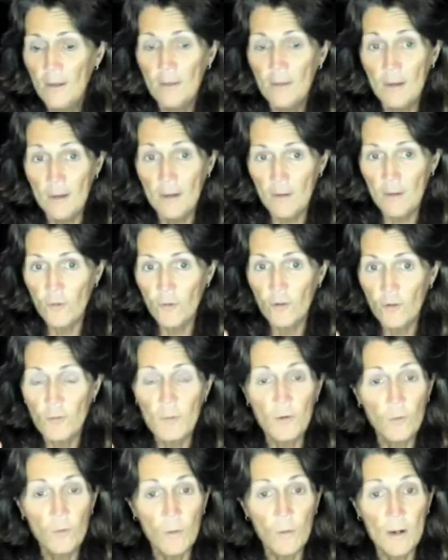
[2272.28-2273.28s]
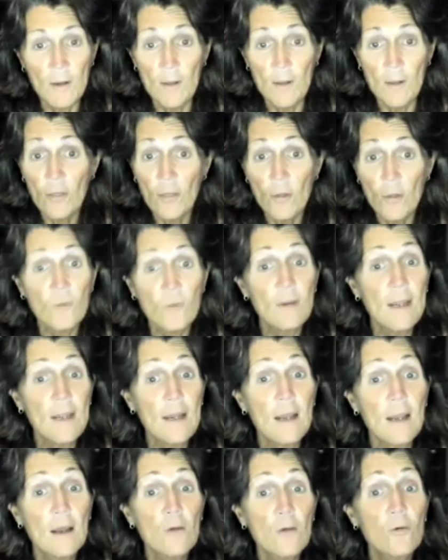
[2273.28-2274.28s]
the difference between the
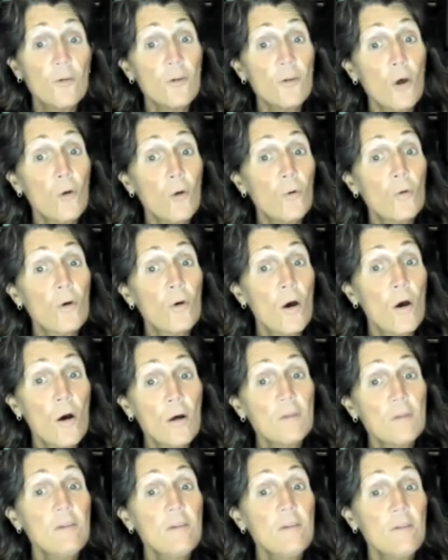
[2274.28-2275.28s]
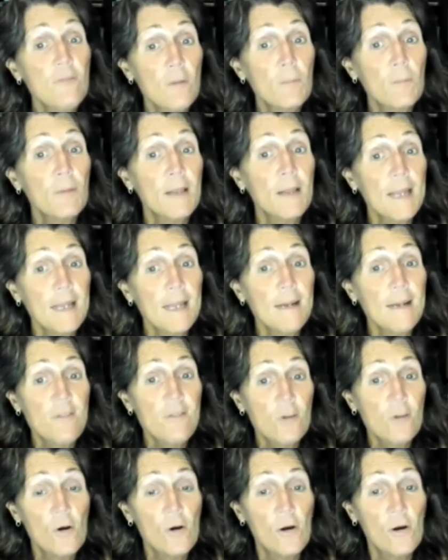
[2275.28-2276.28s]
$1,300 total cost of the plan
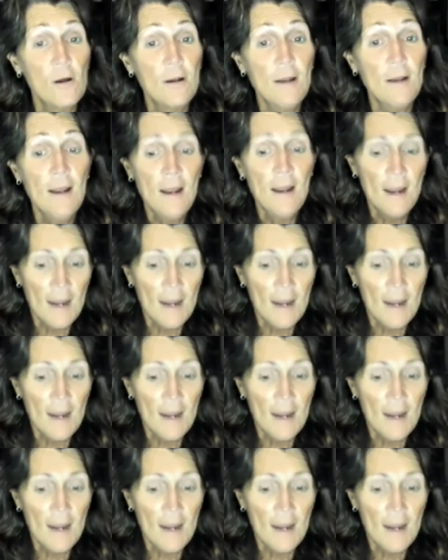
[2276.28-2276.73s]
he's on